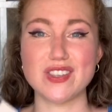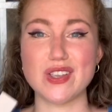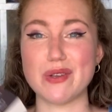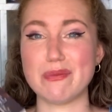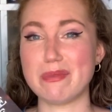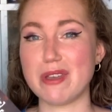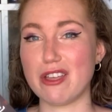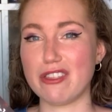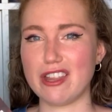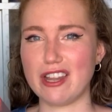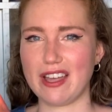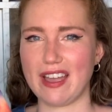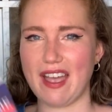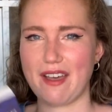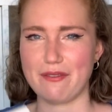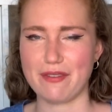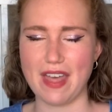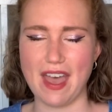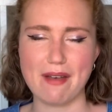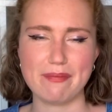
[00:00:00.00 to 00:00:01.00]
So be on the
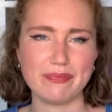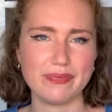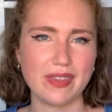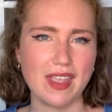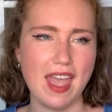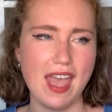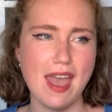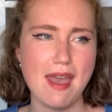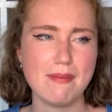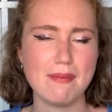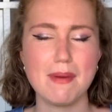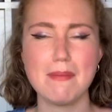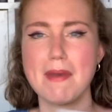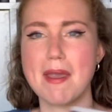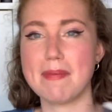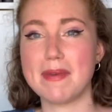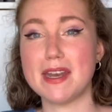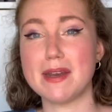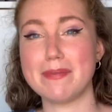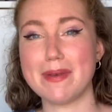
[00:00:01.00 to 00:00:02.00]
lookout for that.
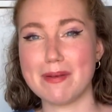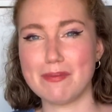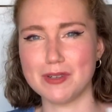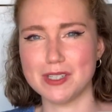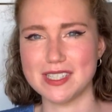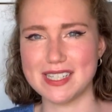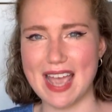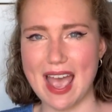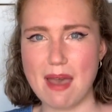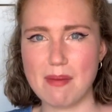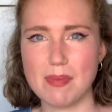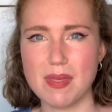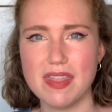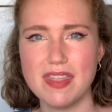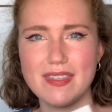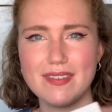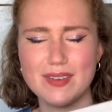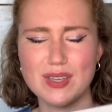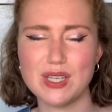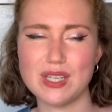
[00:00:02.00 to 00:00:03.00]
Maybe in a bit more
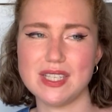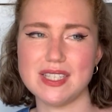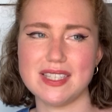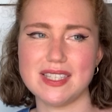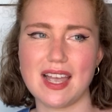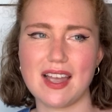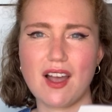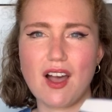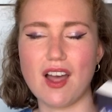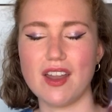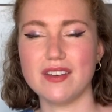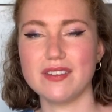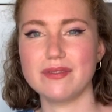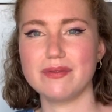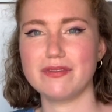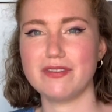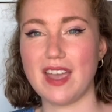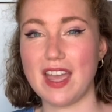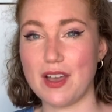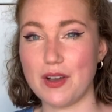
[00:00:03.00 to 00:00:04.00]
depth, because I can't
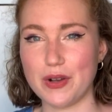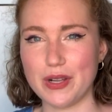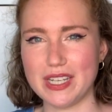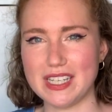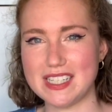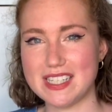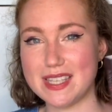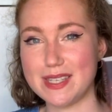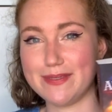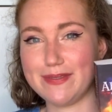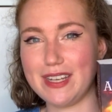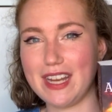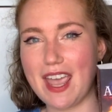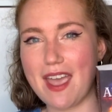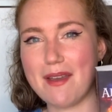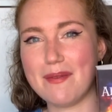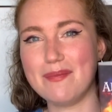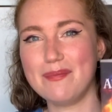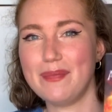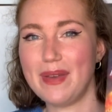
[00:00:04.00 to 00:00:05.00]
fit it all into this
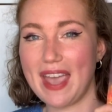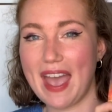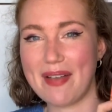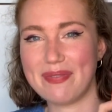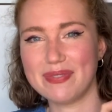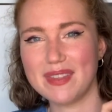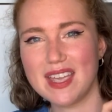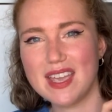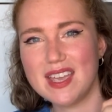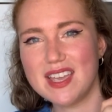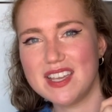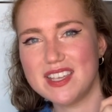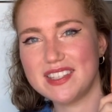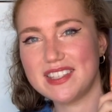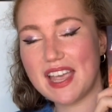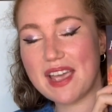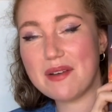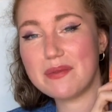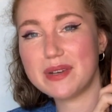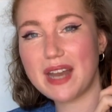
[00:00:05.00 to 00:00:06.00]
video. But yeah,
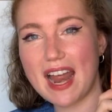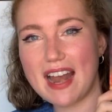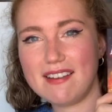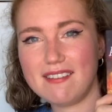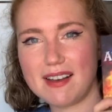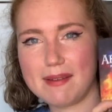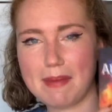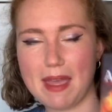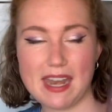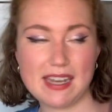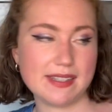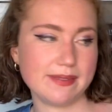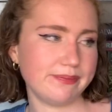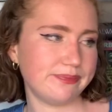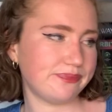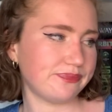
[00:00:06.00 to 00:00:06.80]
so would highly recommend.